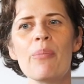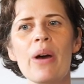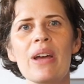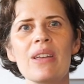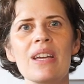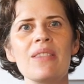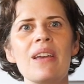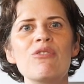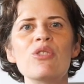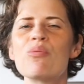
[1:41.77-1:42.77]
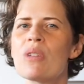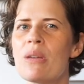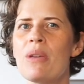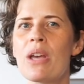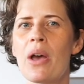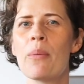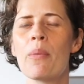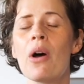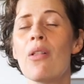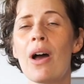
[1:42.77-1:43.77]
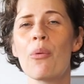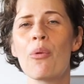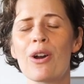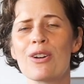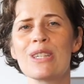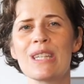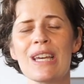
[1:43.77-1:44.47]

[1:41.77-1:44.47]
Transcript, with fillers: but they've just really become a lot worse.